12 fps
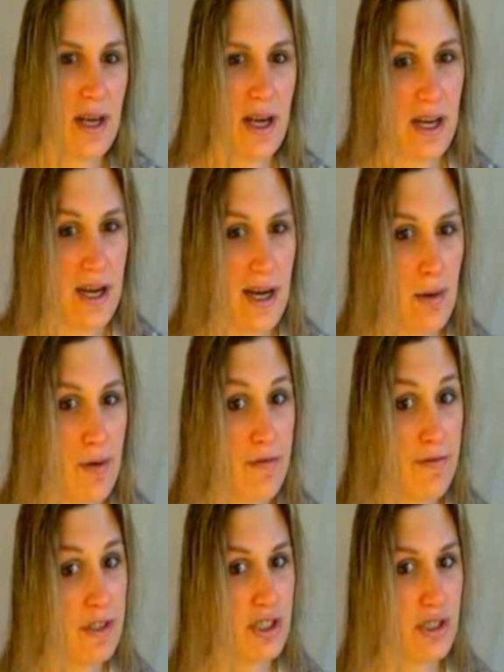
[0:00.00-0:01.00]
and I now
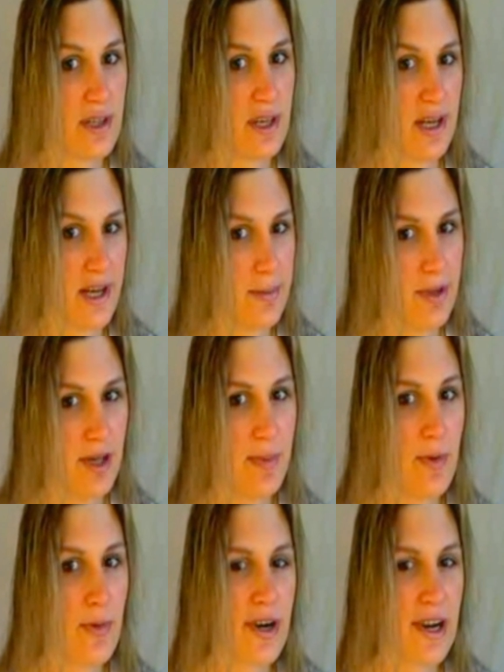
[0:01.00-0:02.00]
officially had people
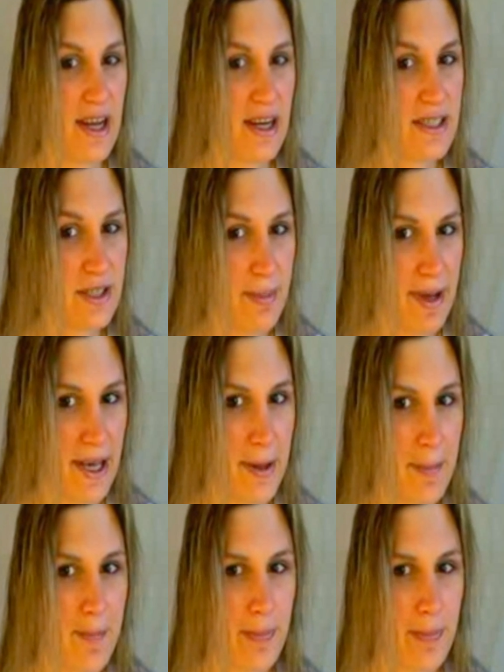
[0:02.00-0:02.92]
working under me.